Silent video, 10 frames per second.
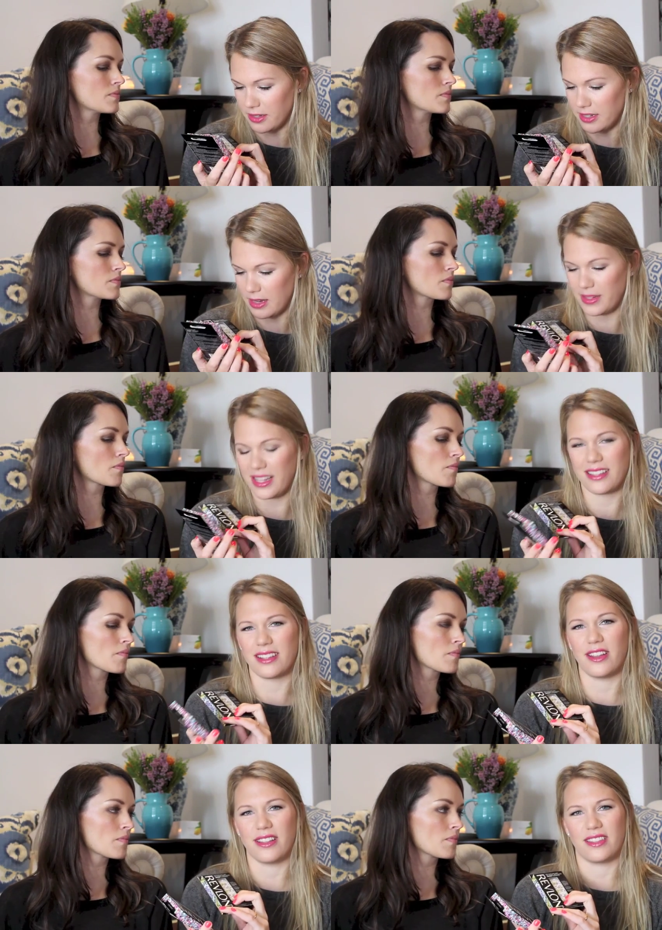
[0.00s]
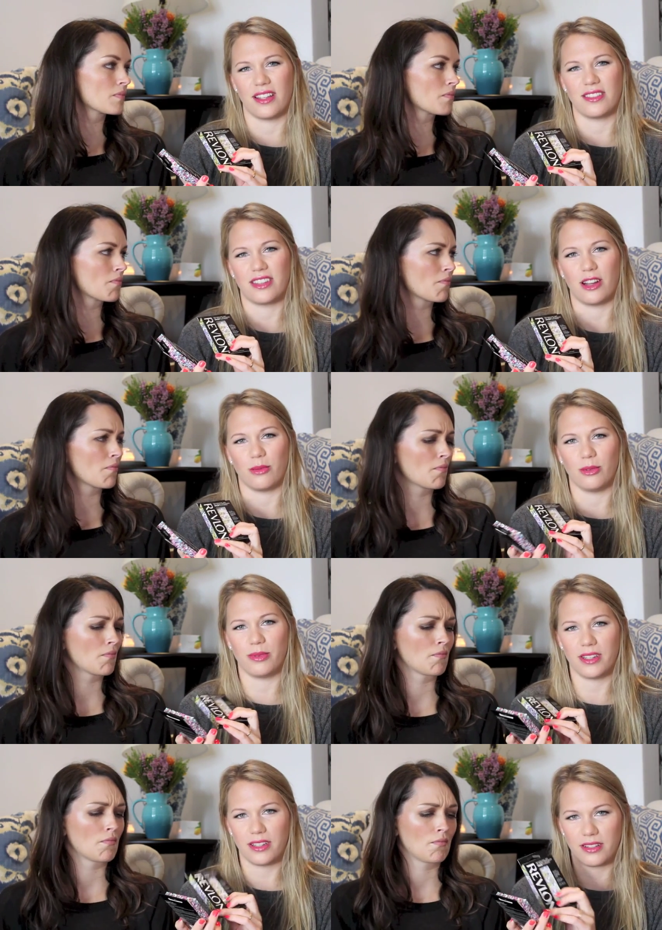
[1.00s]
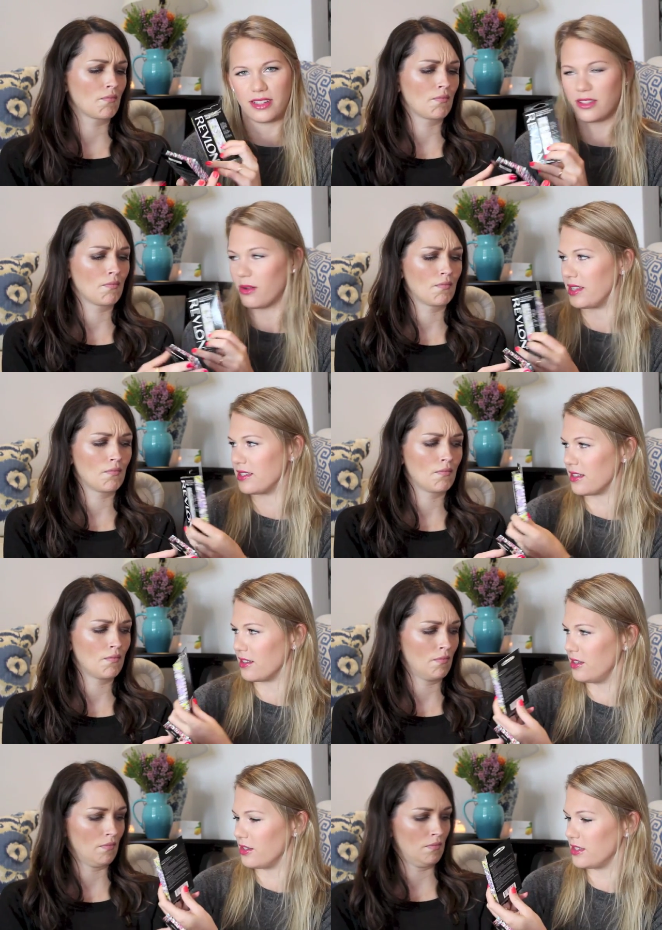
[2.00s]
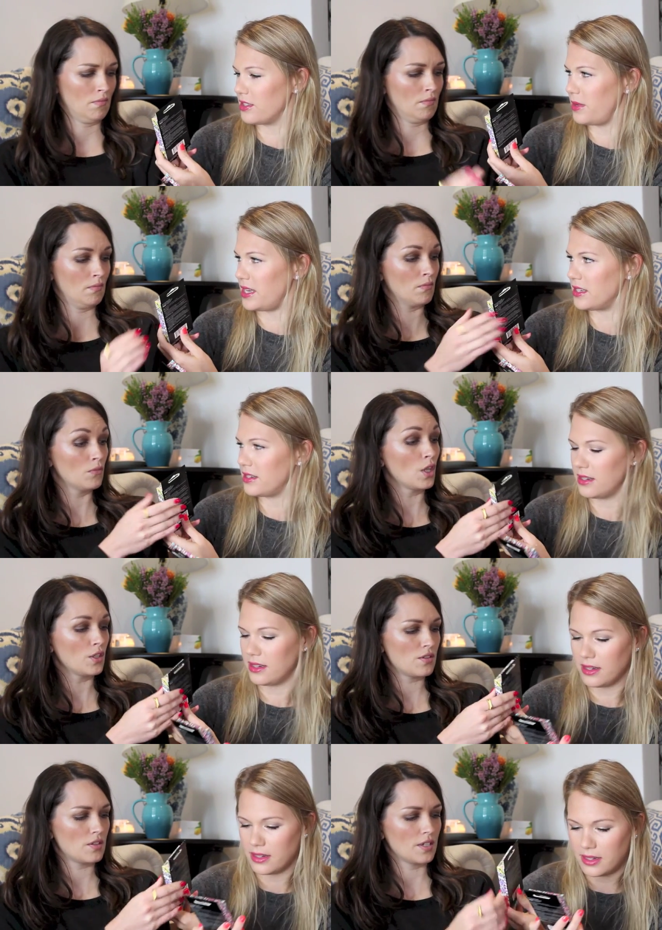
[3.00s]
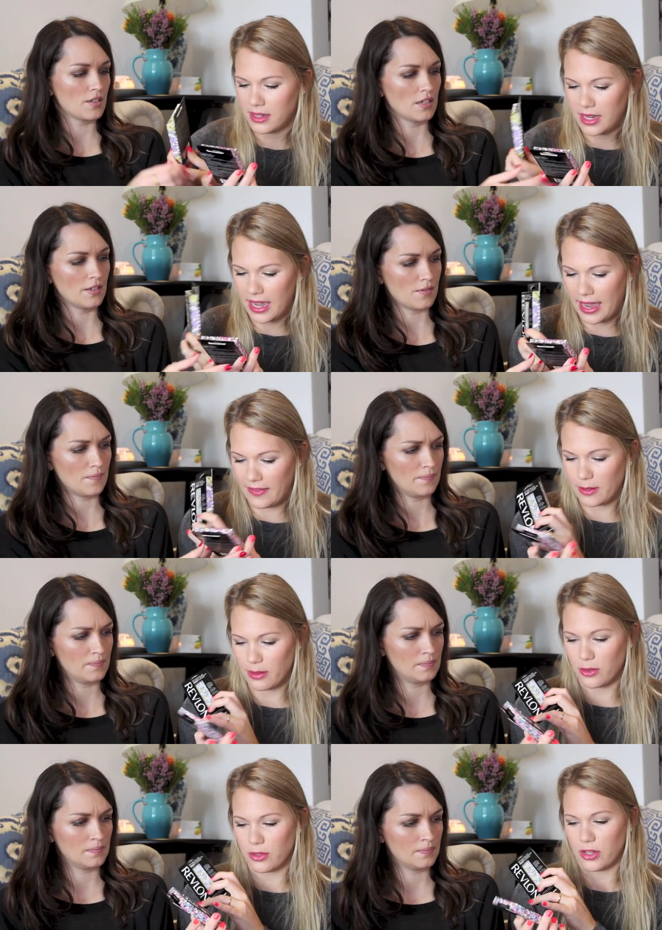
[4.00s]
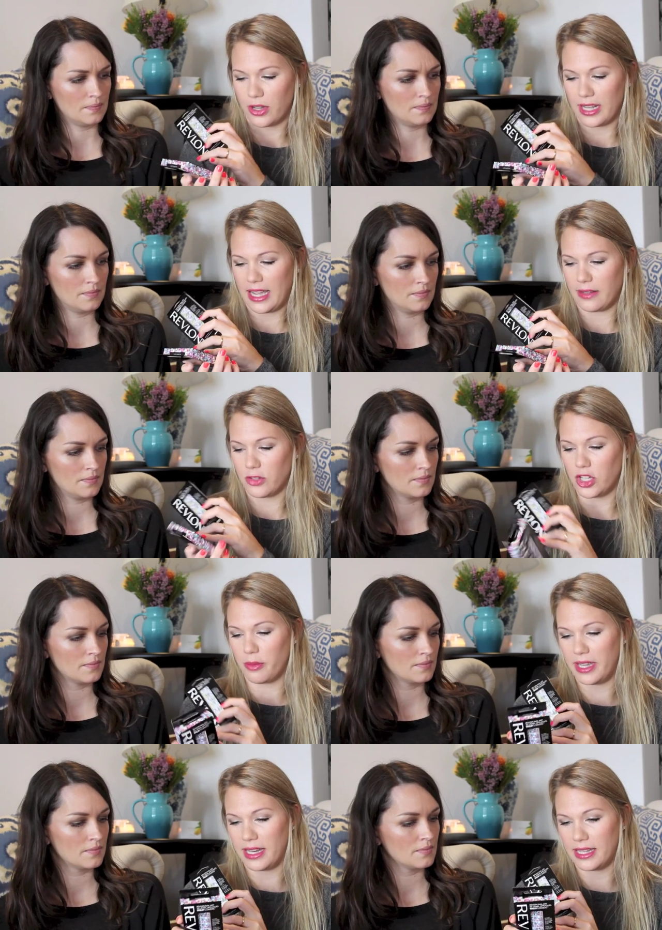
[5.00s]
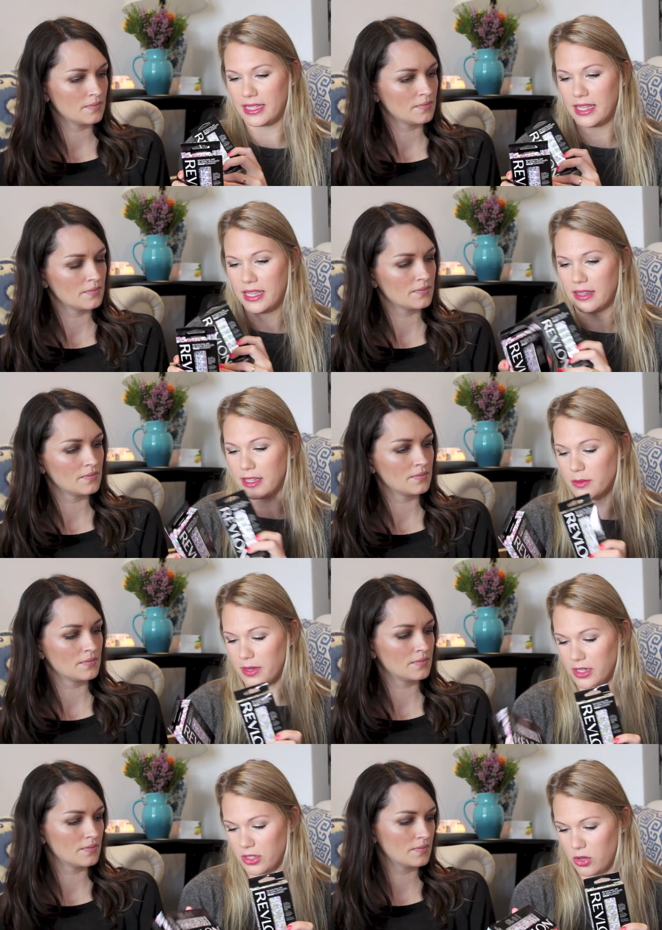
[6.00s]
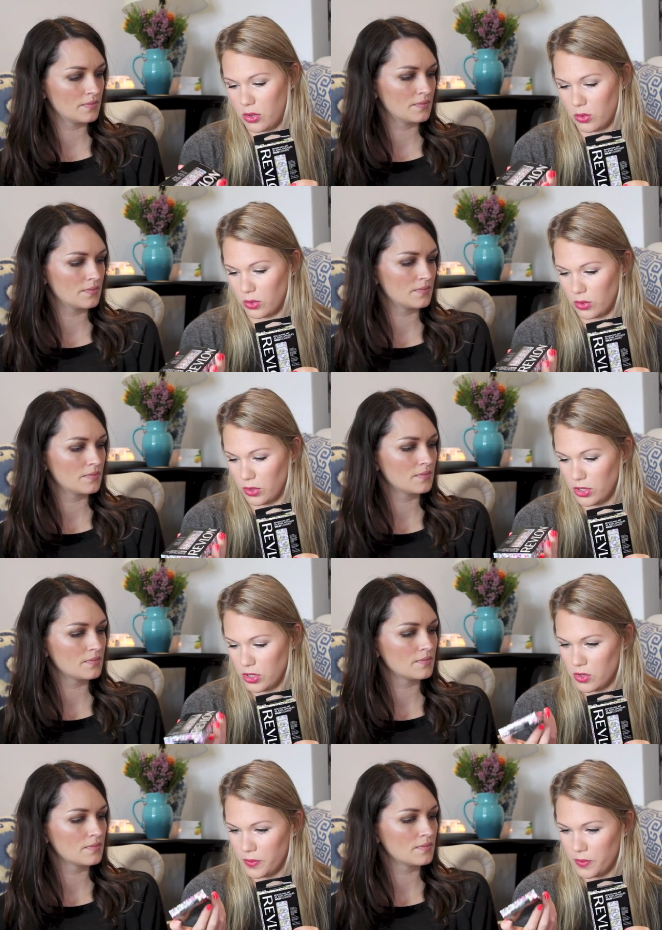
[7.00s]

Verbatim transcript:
Speaker 1: on it. I mean, that, that sounds terrible, but it, it's quite subtle. Look, it's sweet.
Speaker 2: No, it's, yeah, it's nice.
Speaker 1: And this one's also got a kind of shimmer in it. This one is called